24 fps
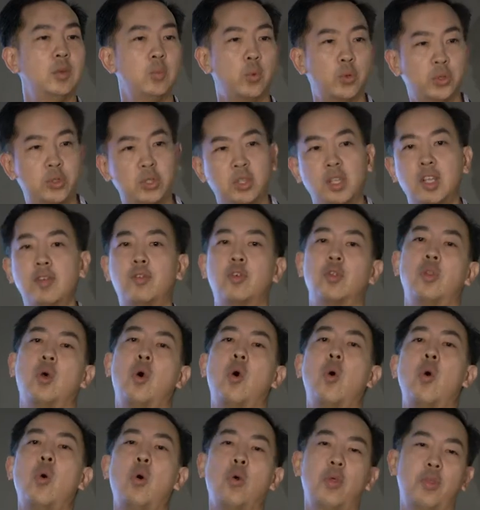we'll deliver the
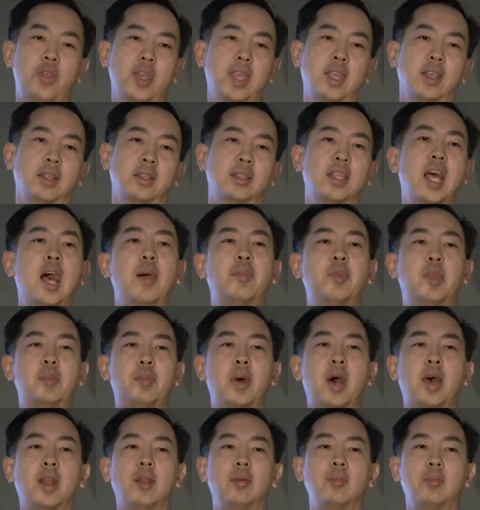whole thing, top to
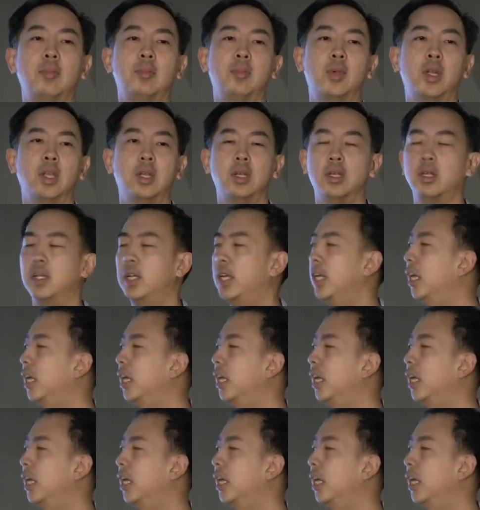bottom, right?